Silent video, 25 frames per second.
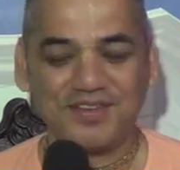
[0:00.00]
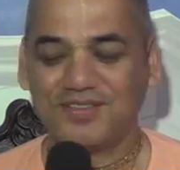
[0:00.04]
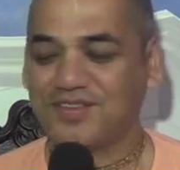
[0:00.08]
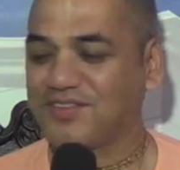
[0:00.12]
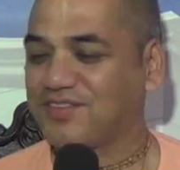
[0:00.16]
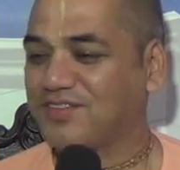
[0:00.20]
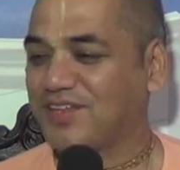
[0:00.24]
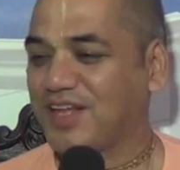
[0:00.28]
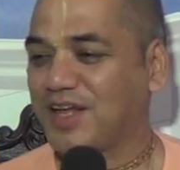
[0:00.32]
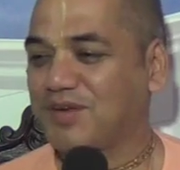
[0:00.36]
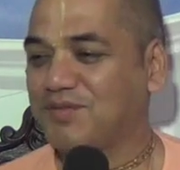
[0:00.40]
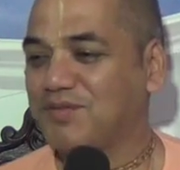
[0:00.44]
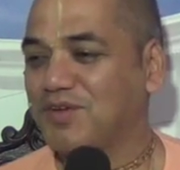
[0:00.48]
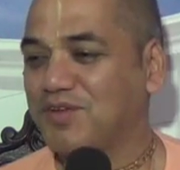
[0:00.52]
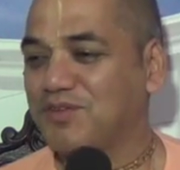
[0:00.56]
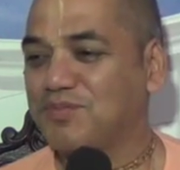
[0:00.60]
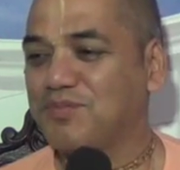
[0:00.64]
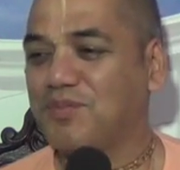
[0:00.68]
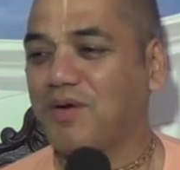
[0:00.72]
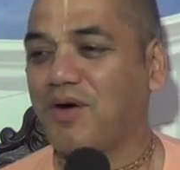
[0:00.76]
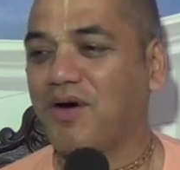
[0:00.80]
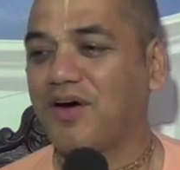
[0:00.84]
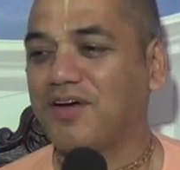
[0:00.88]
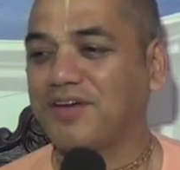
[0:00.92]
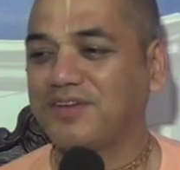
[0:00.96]
The son was
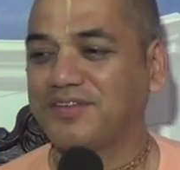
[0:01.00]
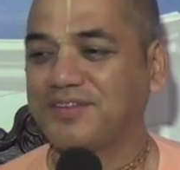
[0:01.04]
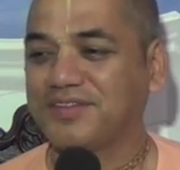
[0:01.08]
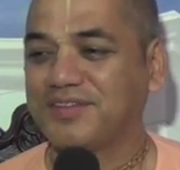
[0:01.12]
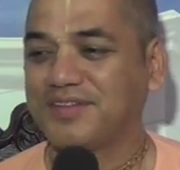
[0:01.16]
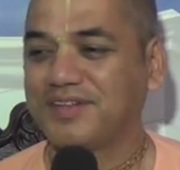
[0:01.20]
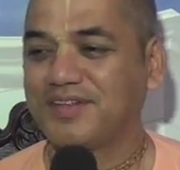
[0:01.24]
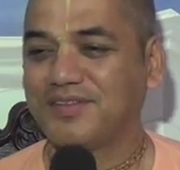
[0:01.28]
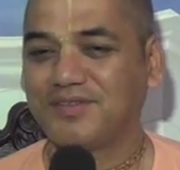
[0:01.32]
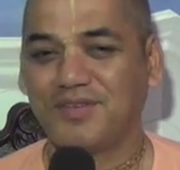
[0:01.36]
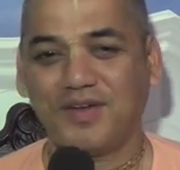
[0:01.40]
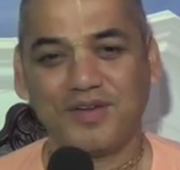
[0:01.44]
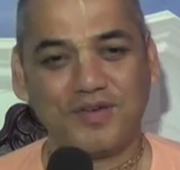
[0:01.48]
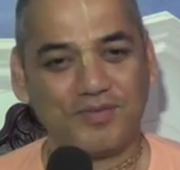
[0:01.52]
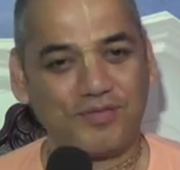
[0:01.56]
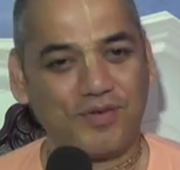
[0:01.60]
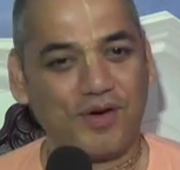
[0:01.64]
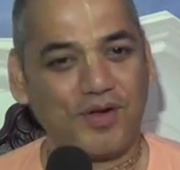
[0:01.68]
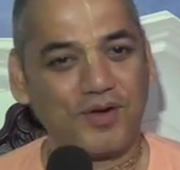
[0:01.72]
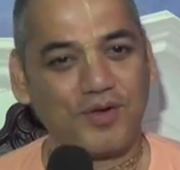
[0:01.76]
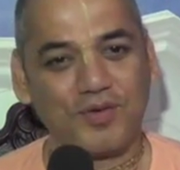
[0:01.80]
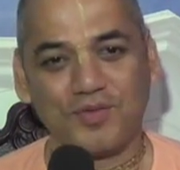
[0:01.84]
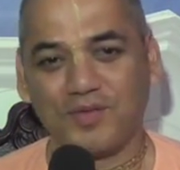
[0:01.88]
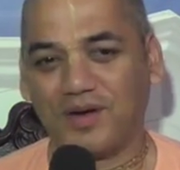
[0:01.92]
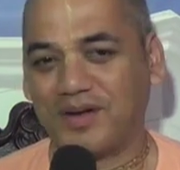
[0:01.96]
born. We will
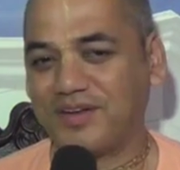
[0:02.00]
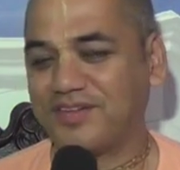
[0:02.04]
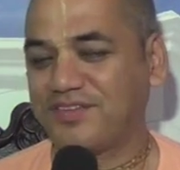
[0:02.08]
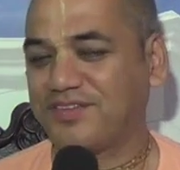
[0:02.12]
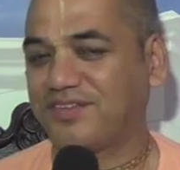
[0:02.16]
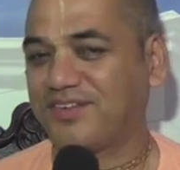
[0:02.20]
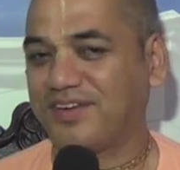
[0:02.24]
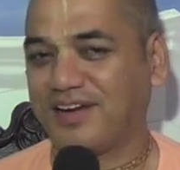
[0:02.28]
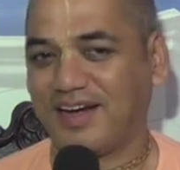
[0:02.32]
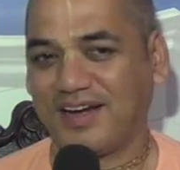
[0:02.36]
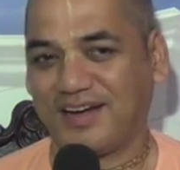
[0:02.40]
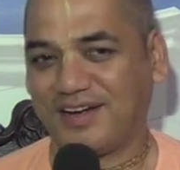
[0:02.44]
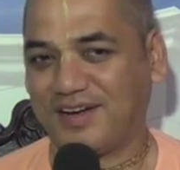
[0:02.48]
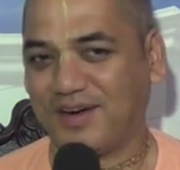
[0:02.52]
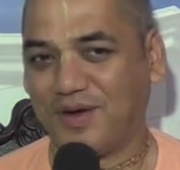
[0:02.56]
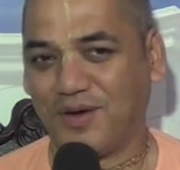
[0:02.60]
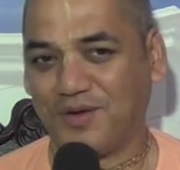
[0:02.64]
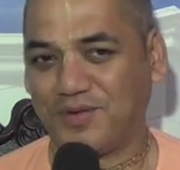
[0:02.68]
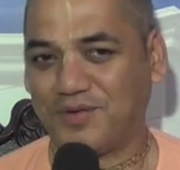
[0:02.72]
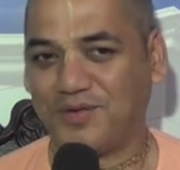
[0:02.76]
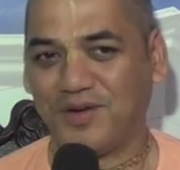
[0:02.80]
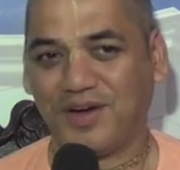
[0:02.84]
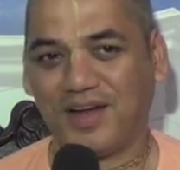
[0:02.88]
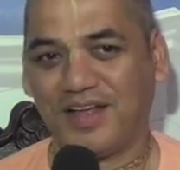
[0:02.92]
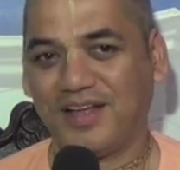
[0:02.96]
follow one straight
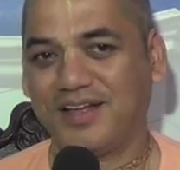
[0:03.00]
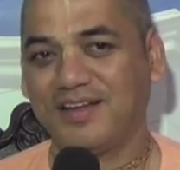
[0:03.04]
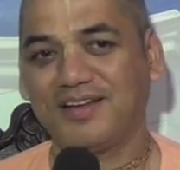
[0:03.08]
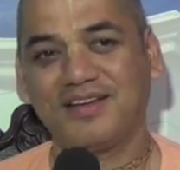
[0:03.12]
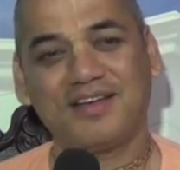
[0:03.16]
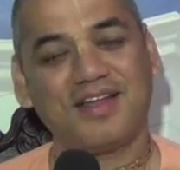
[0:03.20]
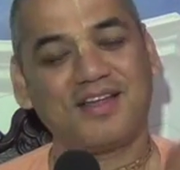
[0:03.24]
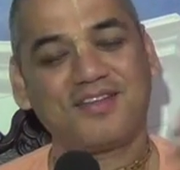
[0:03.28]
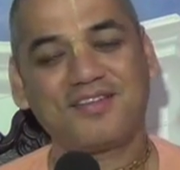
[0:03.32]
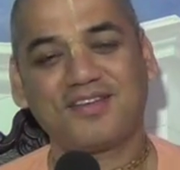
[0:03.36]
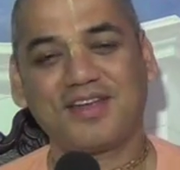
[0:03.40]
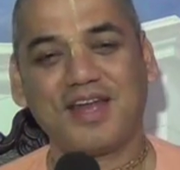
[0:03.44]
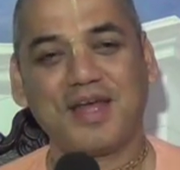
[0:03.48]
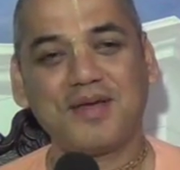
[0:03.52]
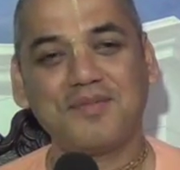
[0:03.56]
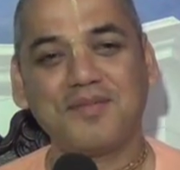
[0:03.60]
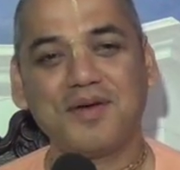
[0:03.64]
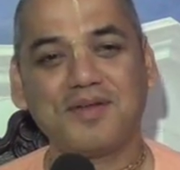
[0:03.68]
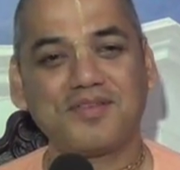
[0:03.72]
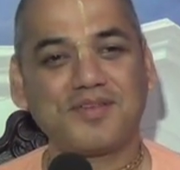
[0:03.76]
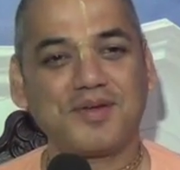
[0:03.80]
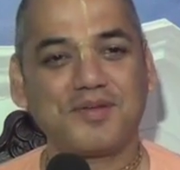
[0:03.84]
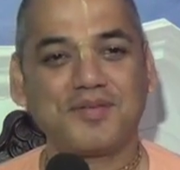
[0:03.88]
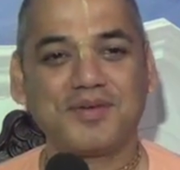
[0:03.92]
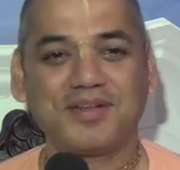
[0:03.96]
now today. Next
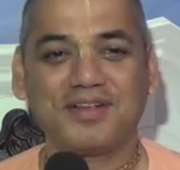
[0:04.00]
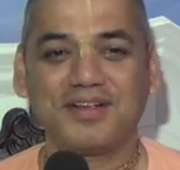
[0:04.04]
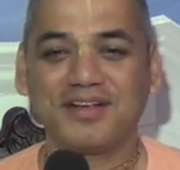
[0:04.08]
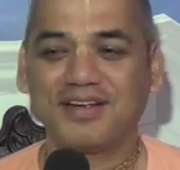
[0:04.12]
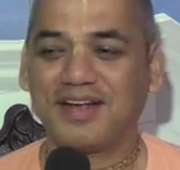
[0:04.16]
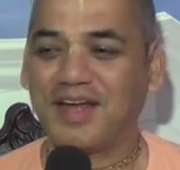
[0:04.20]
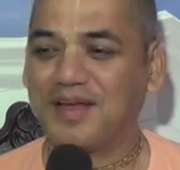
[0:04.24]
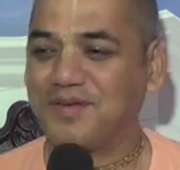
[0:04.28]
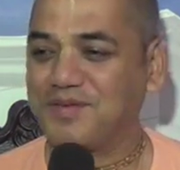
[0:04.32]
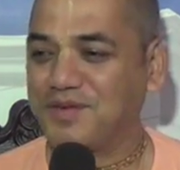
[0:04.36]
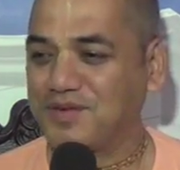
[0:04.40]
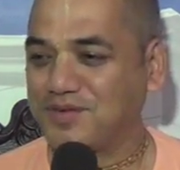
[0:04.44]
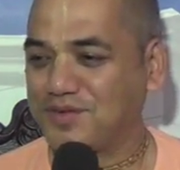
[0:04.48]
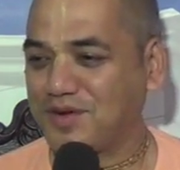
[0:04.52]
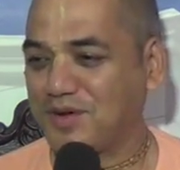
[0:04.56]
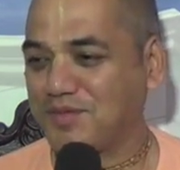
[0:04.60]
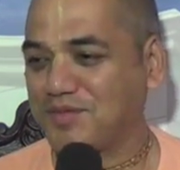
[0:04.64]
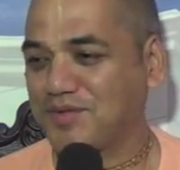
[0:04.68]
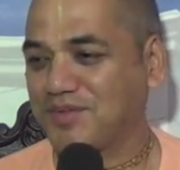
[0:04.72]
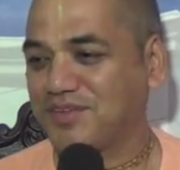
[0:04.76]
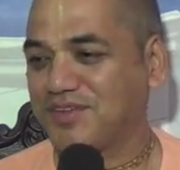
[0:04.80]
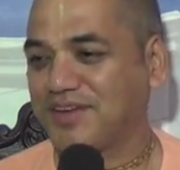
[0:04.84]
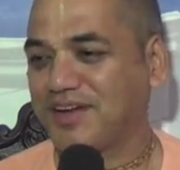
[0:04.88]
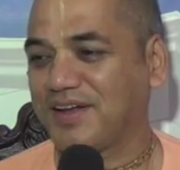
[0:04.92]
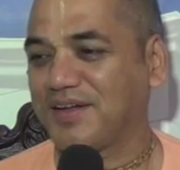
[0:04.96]
time, some other time,
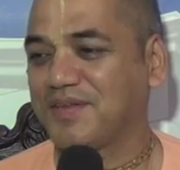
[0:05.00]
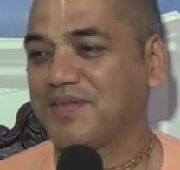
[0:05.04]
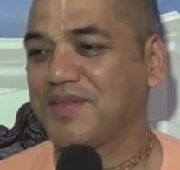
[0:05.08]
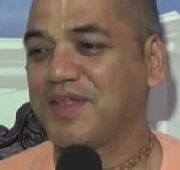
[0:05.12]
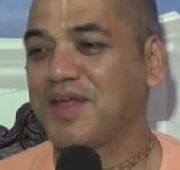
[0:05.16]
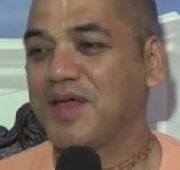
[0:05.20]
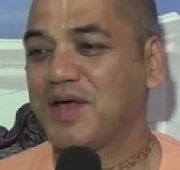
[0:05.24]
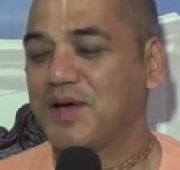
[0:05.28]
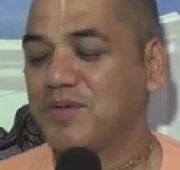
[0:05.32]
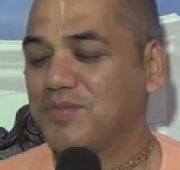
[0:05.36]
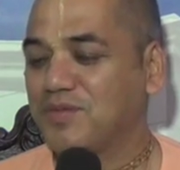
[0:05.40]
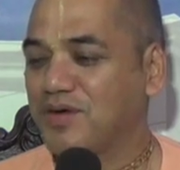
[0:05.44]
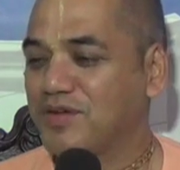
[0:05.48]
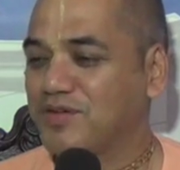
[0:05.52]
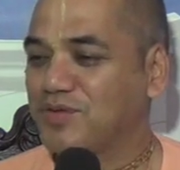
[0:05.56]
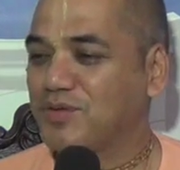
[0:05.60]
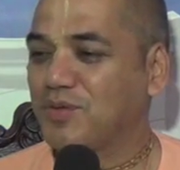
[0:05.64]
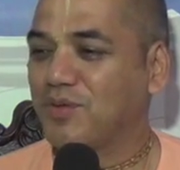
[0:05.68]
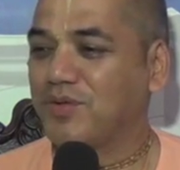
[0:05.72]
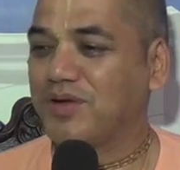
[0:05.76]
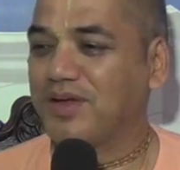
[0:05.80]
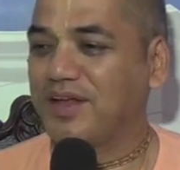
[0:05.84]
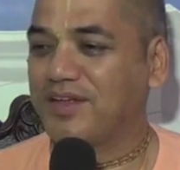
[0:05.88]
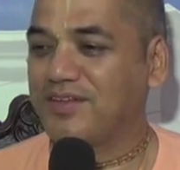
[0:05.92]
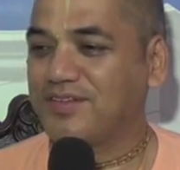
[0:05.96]
Vishwamitra, who was
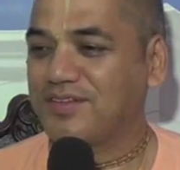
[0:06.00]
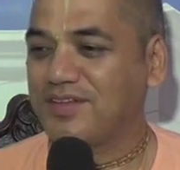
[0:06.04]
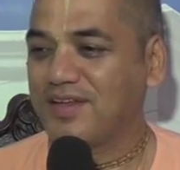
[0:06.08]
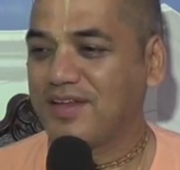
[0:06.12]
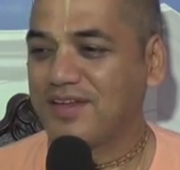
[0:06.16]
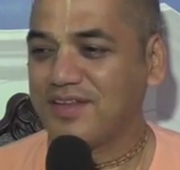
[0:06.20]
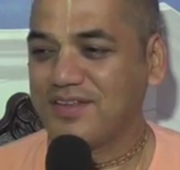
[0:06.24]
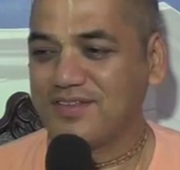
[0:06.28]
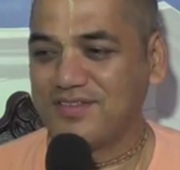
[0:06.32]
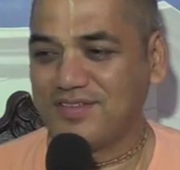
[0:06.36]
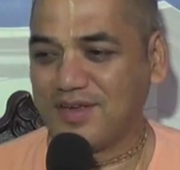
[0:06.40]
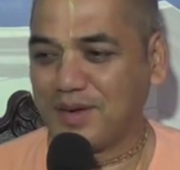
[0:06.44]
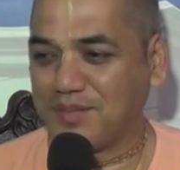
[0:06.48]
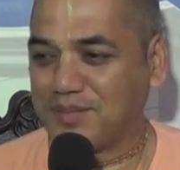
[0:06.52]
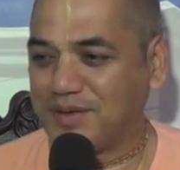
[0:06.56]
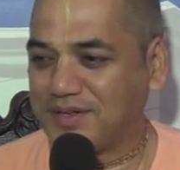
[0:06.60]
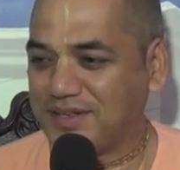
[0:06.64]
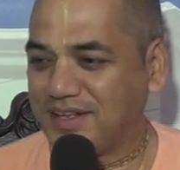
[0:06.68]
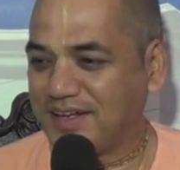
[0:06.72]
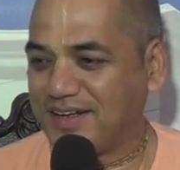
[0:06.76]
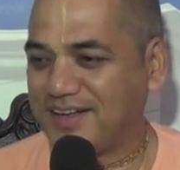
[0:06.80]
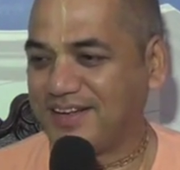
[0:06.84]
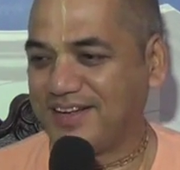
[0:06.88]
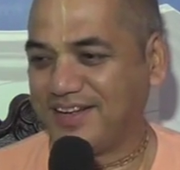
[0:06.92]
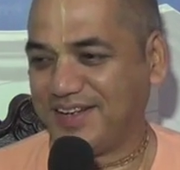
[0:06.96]
known as
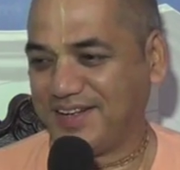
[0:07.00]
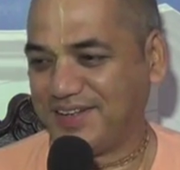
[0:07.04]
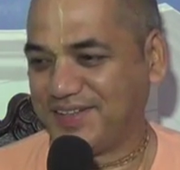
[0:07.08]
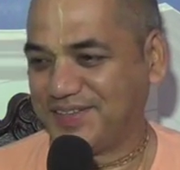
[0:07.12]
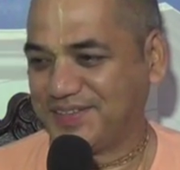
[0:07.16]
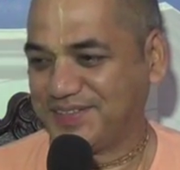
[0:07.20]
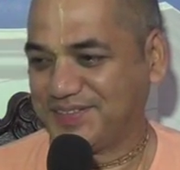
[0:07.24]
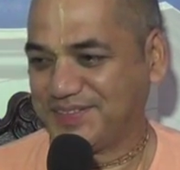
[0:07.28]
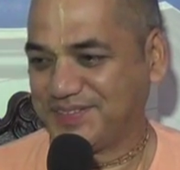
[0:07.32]
Jamadagni,